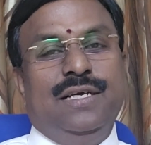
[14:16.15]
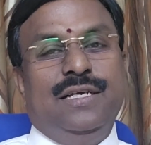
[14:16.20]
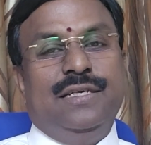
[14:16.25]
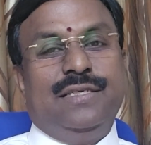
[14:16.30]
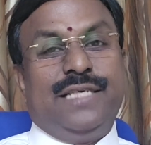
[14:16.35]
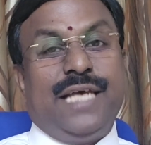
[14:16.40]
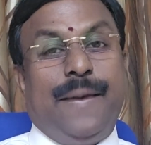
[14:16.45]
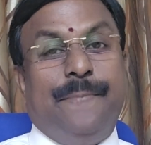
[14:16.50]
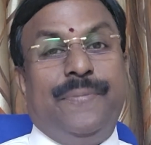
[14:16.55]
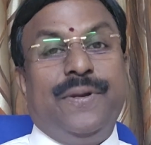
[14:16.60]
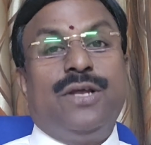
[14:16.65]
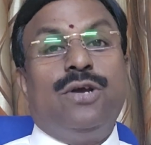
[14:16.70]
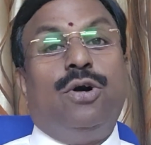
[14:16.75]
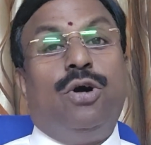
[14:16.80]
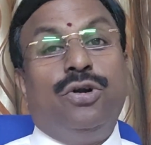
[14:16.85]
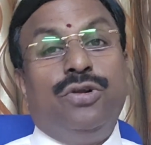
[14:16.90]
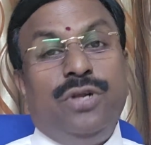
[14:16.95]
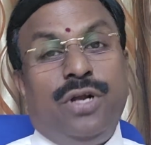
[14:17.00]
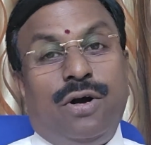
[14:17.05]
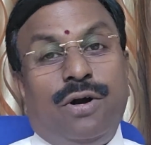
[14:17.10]
is happening
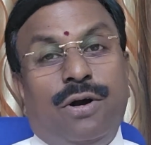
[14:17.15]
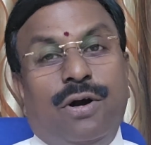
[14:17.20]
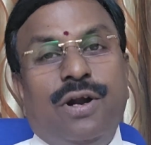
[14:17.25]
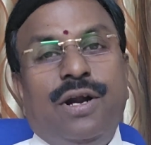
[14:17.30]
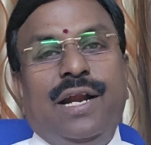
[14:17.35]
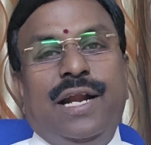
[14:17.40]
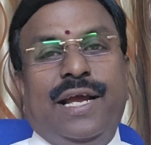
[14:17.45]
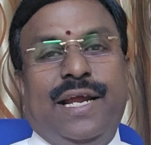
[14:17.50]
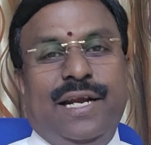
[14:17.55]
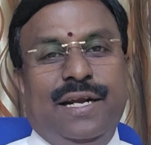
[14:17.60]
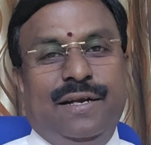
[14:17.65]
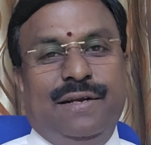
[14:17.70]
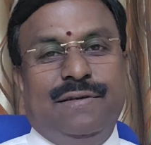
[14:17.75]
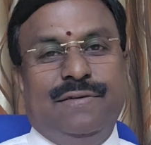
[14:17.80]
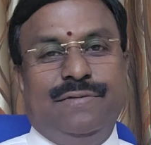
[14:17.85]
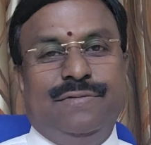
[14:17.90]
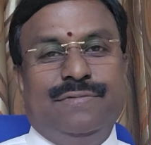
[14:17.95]
online,